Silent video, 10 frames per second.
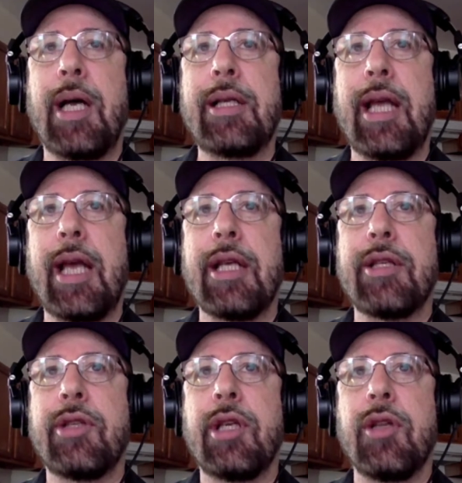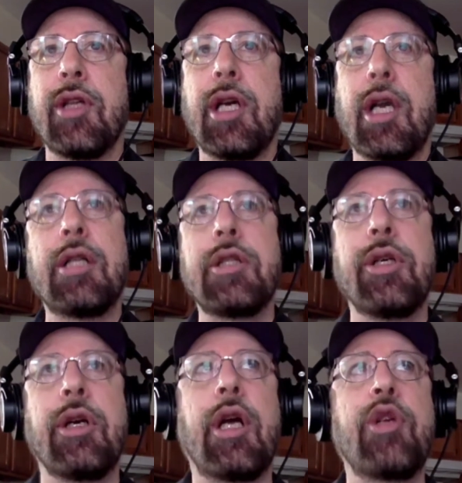Podcast, the
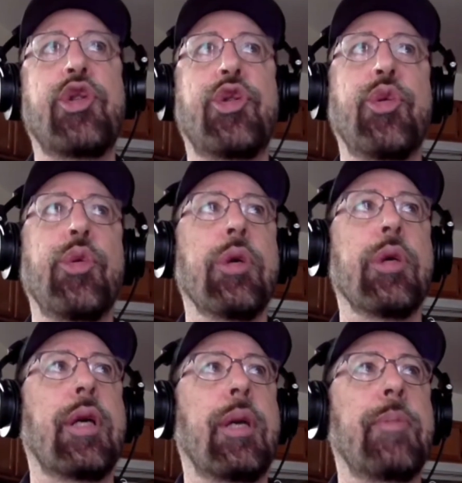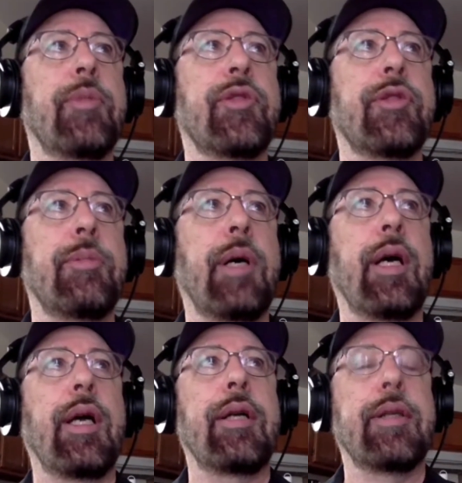color azure comes to
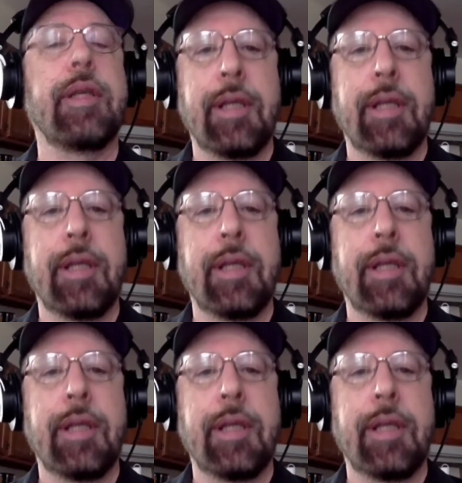mind.